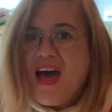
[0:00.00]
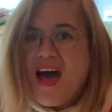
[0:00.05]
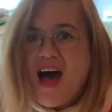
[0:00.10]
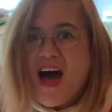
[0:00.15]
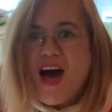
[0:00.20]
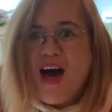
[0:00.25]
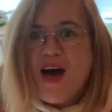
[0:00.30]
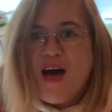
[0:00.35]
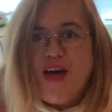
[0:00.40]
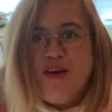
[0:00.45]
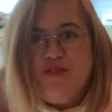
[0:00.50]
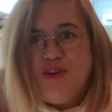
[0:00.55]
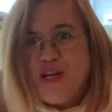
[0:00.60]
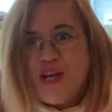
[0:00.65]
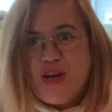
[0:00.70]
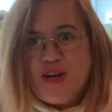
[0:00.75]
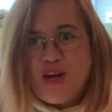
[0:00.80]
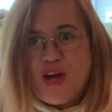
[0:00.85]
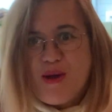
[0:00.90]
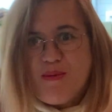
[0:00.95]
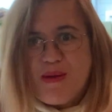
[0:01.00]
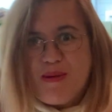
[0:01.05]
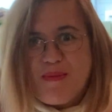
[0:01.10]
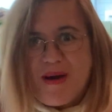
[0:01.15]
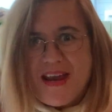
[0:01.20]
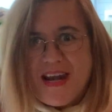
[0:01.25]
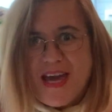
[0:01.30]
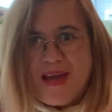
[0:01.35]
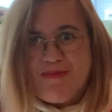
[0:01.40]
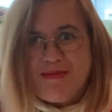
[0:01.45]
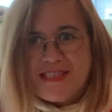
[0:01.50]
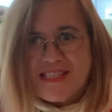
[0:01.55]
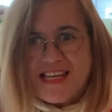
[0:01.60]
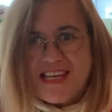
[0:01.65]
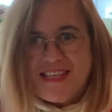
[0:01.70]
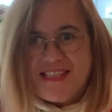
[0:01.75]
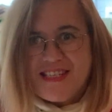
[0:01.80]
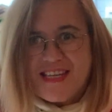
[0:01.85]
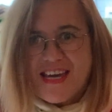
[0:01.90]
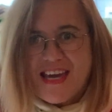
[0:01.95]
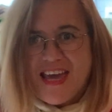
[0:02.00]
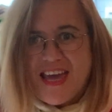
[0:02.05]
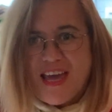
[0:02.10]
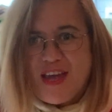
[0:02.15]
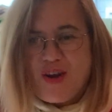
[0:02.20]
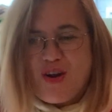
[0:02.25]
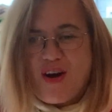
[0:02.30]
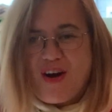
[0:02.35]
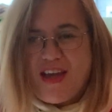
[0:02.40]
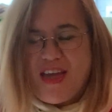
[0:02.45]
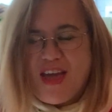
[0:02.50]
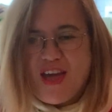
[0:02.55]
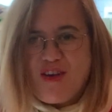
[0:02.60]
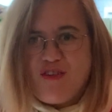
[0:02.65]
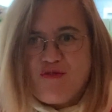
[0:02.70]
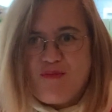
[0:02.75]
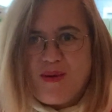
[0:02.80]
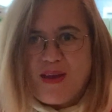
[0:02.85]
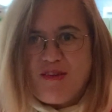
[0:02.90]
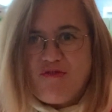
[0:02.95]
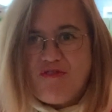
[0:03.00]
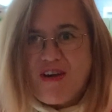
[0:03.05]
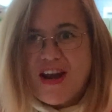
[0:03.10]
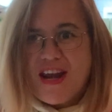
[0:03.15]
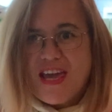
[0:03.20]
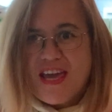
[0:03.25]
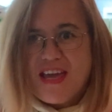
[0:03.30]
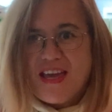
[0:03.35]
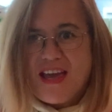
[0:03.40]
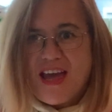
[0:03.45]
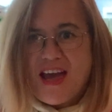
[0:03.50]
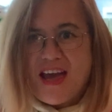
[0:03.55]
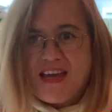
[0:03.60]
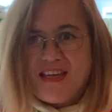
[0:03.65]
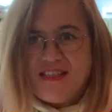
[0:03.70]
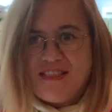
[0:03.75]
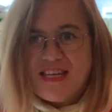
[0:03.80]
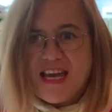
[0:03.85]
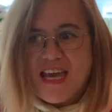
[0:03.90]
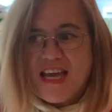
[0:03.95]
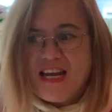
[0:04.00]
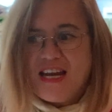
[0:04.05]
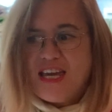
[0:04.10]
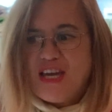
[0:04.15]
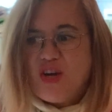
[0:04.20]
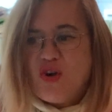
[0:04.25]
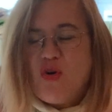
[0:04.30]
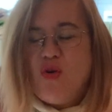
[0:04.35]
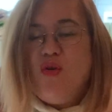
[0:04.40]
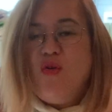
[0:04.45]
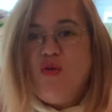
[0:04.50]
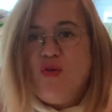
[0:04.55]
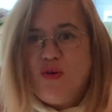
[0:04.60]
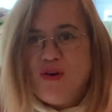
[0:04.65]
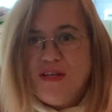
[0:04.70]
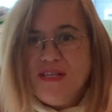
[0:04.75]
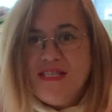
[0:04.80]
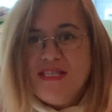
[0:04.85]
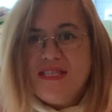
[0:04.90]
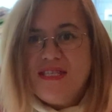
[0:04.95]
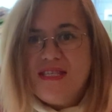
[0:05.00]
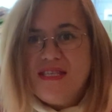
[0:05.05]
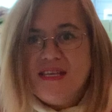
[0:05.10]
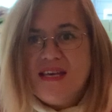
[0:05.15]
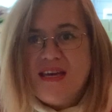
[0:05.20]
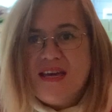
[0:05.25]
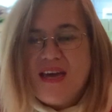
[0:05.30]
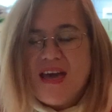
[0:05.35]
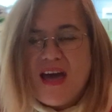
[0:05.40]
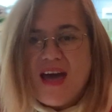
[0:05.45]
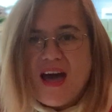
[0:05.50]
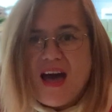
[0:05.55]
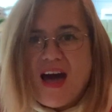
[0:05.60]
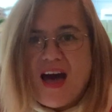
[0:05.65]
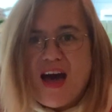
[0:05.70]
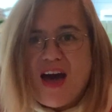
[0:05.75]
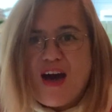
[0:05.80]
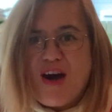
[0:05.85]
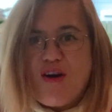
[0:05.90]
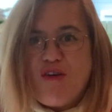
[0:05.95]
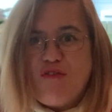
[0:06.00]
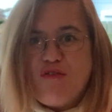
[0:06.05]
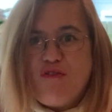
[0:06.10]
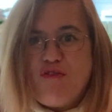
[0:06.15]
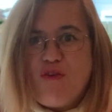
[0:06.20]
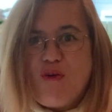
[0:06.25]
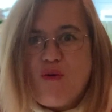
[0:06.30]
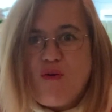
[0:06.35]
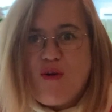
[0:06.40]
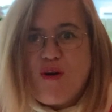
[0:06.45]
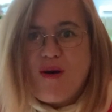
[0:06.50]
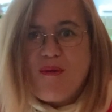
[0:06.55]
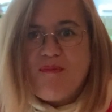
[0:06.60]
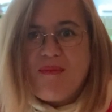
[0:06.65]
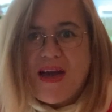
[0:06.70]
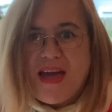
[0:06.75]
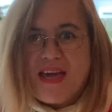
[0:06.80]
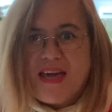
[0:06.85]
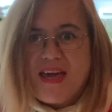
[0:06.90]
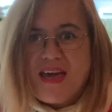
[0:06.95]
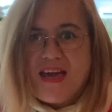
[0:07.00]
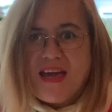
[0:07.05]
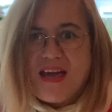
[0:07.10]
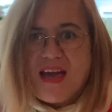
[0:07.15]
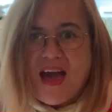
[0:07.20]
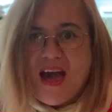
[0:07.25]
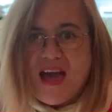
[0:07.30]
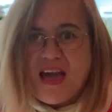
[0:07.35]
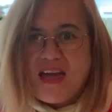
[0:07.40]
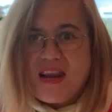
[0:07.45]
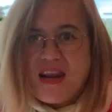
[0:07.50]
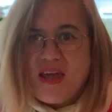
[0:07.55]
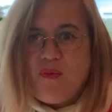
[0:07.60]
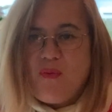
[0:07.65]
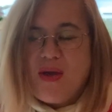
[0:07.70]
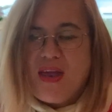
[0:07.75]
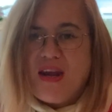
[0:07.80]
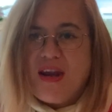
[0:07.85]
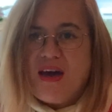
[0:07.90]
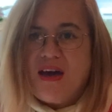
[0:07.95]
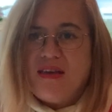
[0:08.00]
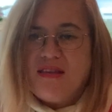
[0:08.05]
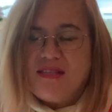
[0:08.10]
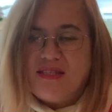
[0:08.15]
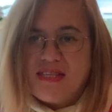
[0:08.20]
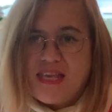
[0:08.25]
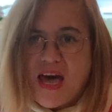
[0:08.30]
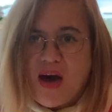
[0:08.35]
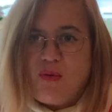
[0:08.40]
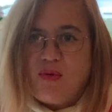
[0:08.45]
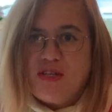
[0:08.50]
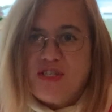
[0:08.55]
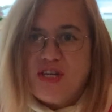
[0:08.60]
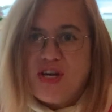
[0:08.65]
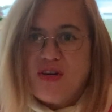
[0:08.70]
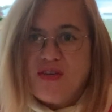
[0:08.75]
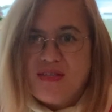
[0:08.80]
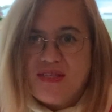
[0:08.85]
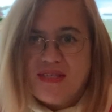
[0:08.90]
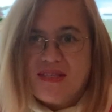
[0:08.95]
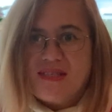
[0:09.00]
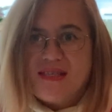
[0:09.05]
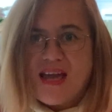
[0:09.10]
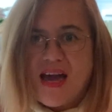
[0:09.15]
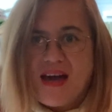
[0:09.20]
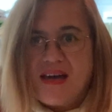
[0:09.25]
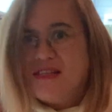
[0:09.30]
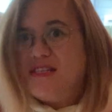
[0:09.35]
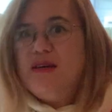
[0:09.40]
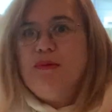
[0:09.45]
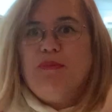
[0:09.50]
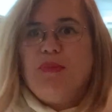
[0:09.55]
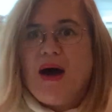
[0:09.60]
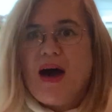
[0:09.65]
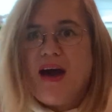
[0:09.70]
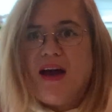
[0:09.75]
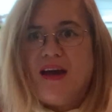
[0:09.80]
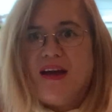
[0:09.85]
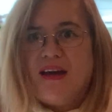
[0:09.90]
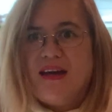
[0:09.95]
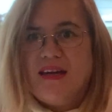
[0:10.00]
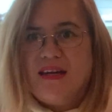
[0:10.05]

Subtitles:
If you don't know me, my name is Linda, and I have been running a daily course for making a Rewena Sourdough Starter Bug.